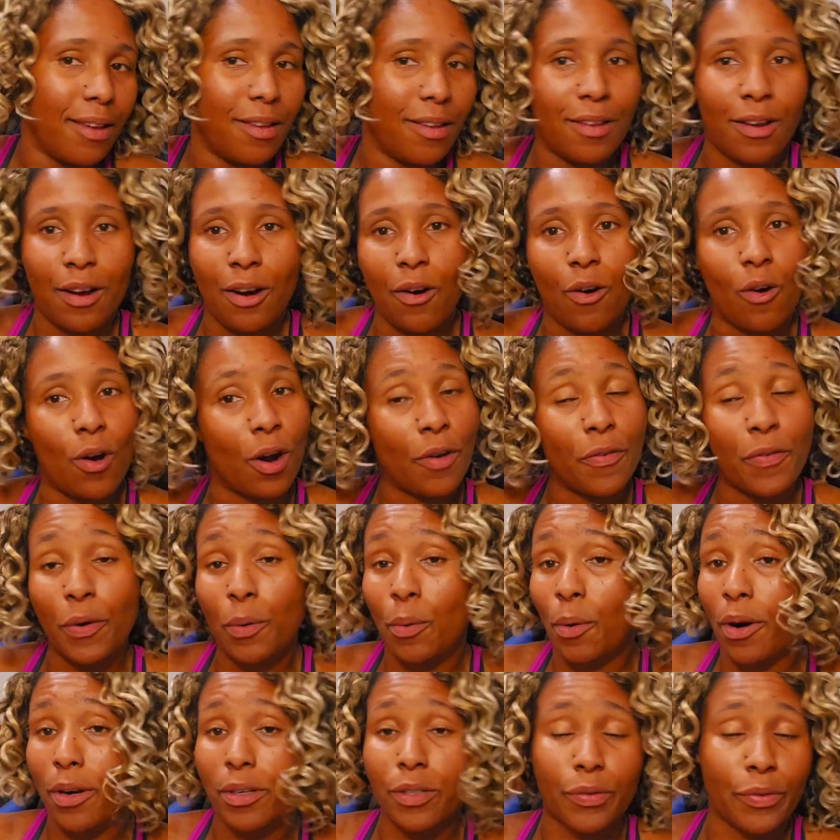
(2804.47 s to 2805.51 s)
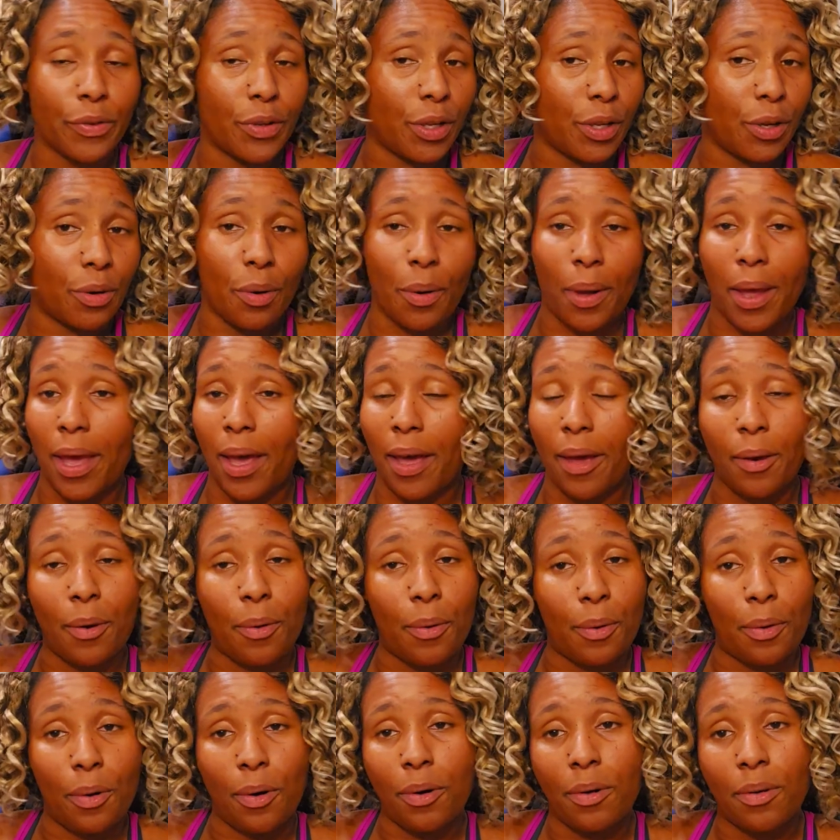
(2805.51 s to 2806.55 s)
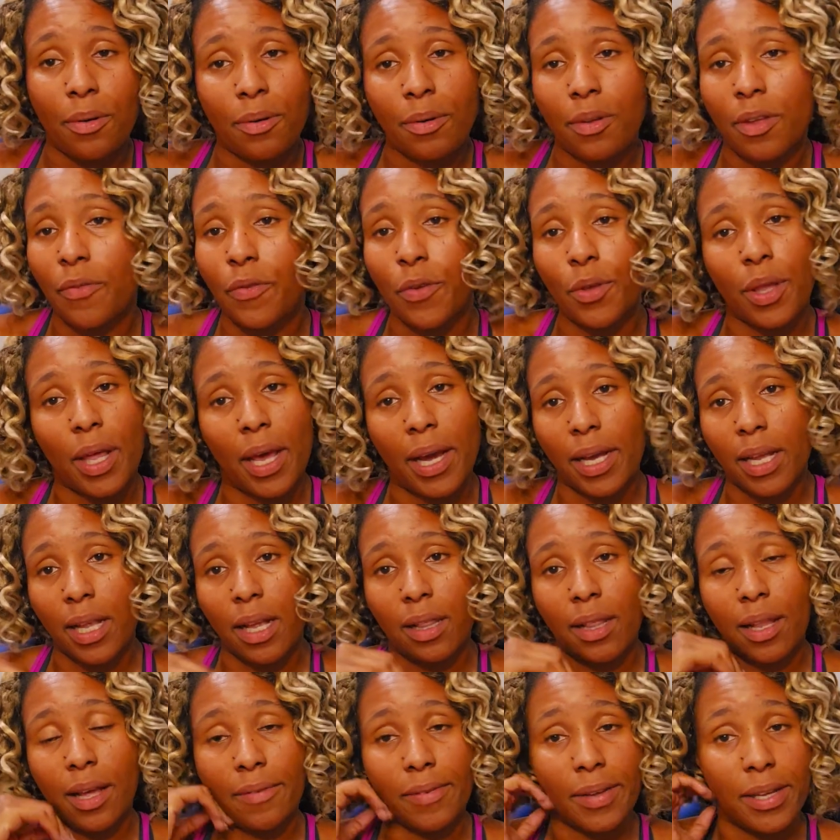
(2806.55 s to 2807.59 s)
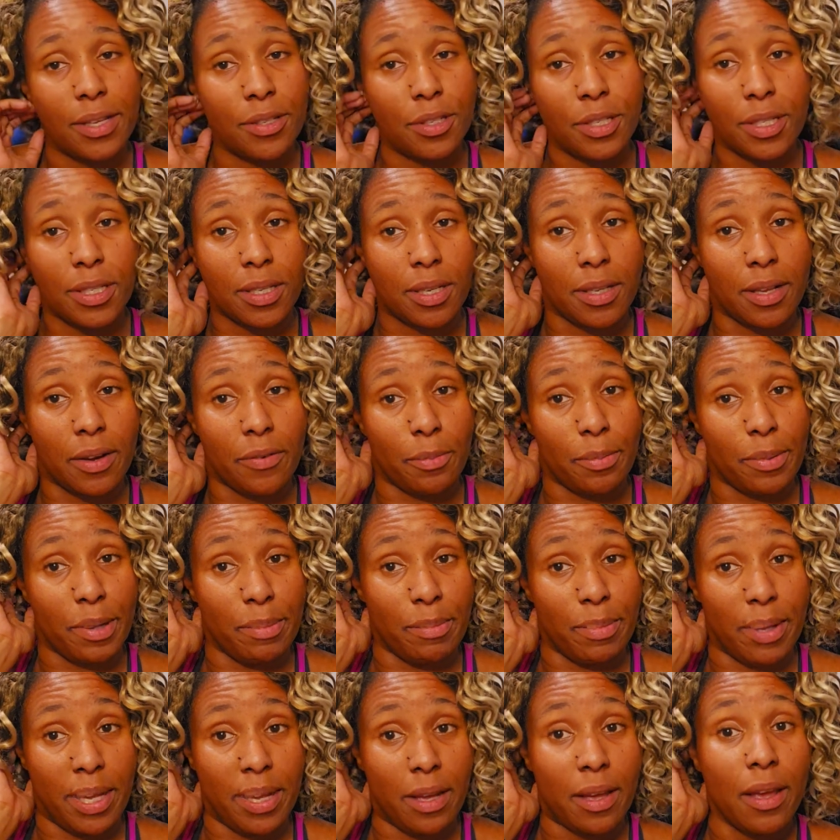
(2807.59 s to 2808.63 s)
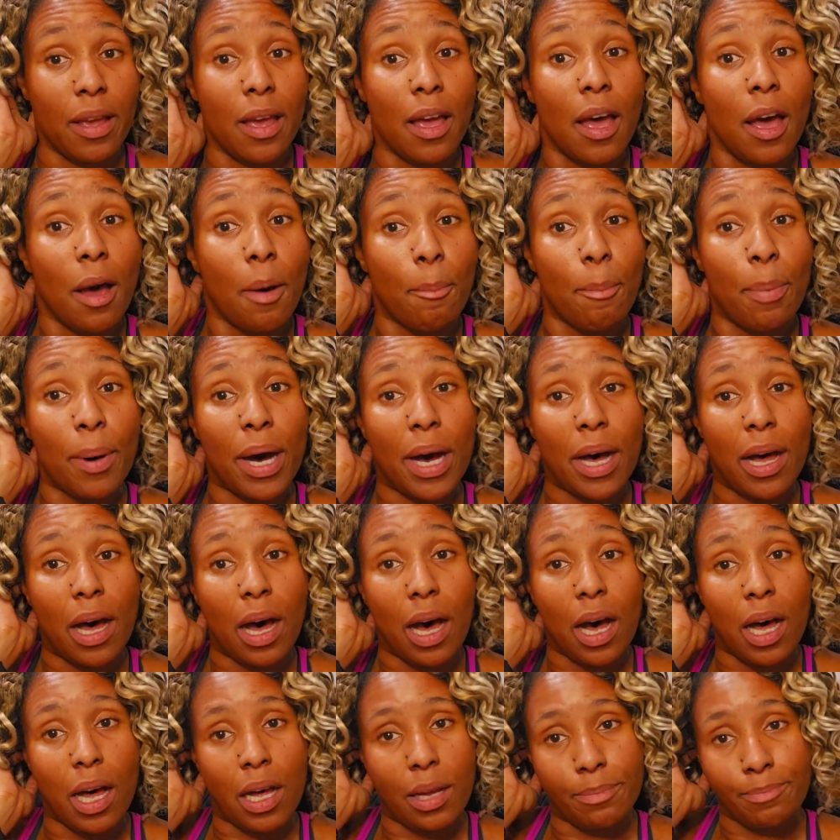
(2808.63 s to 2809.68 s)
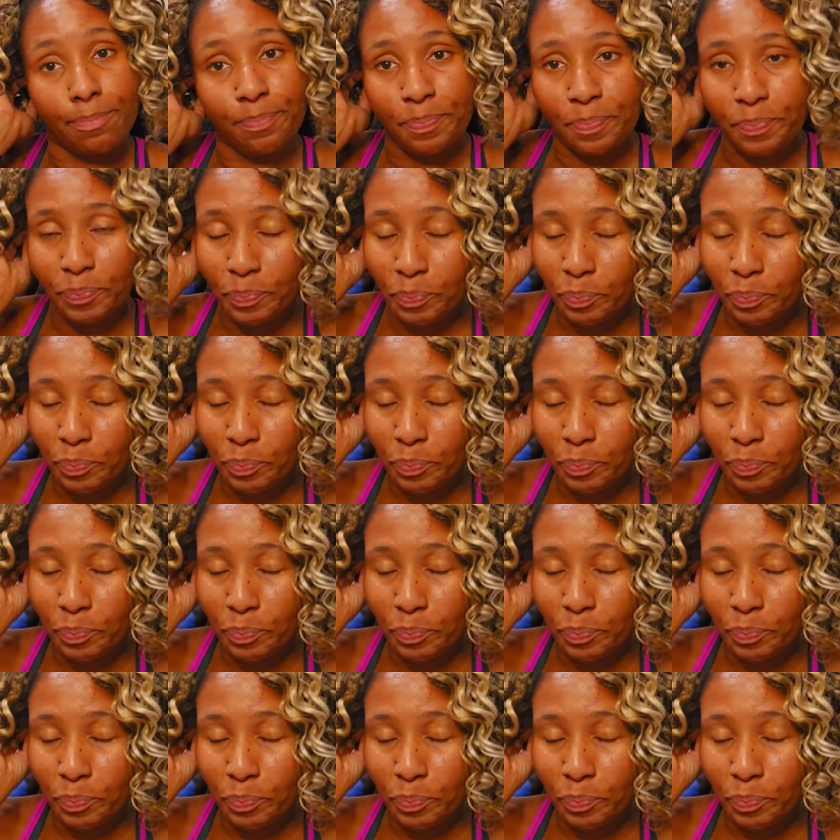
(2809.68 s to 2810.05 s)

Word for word: you know, or if it works for you, okay, cool. If you like it, I love it. It just can never be me. But, um,